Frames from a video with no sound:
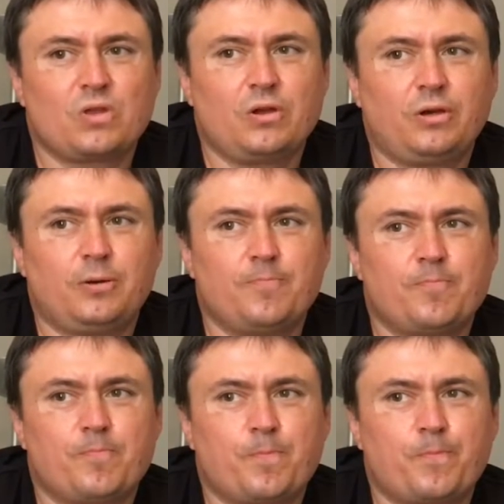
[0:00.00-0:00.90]

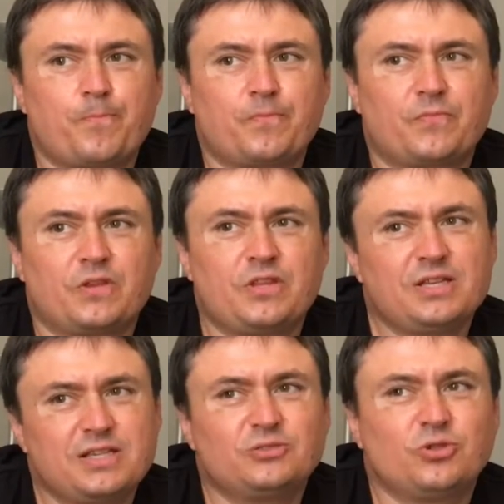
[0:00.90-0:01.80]
um,
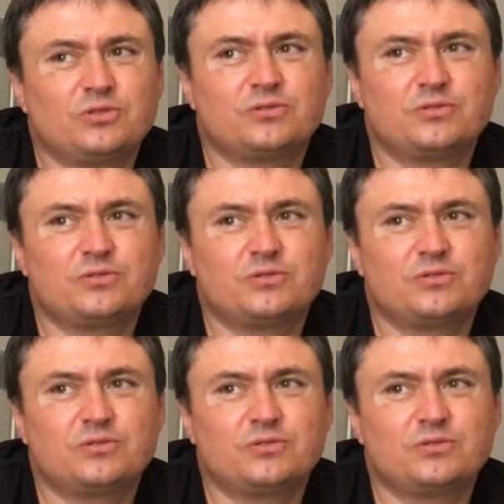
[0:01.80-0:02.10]
things are not